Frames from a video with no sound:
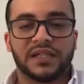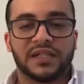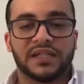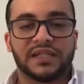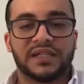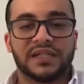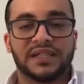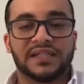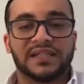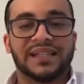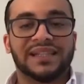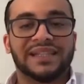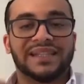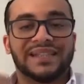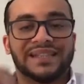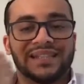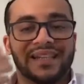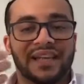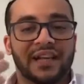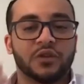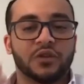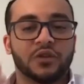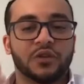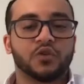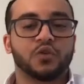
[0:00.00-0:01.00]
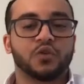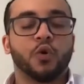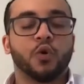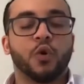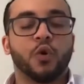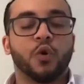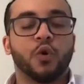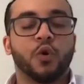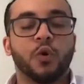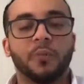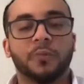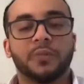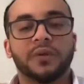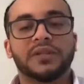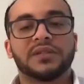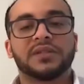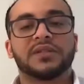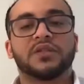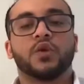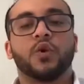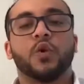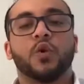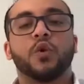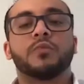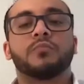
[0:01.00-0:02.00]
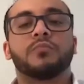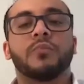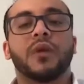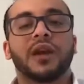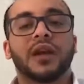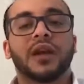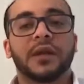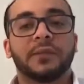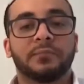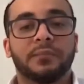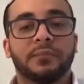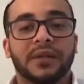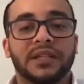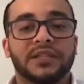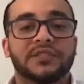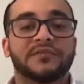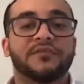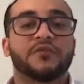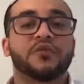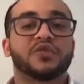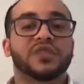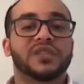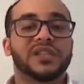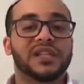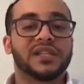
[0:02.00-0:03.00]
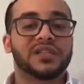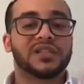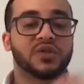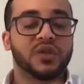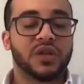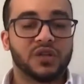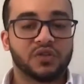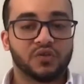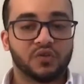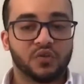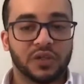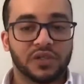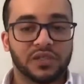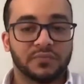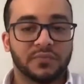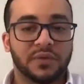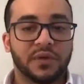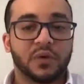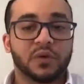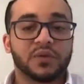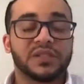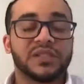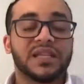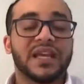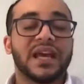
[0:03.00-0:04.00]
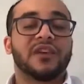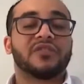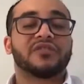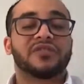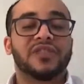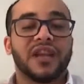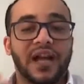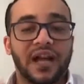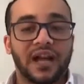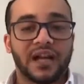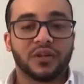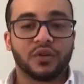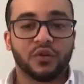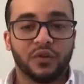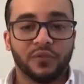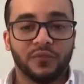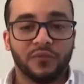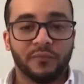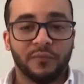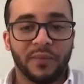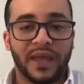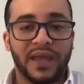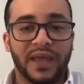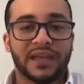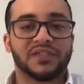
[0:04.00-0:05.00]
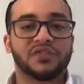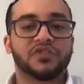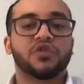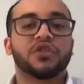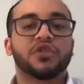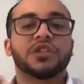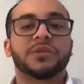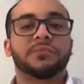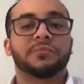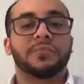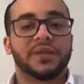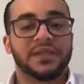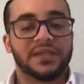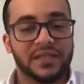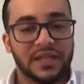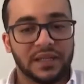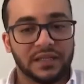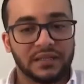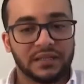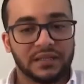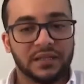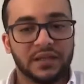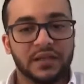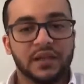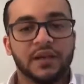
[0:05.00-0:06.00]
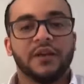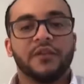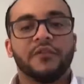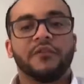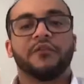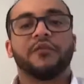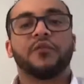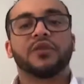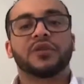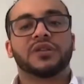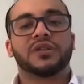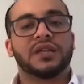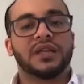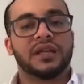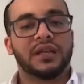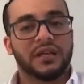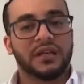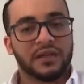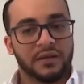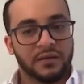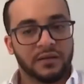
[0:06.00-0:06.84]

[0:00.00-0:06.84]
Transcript: is that they decided to open their own marketplace for these restaurants because they are tired of paying 30% for the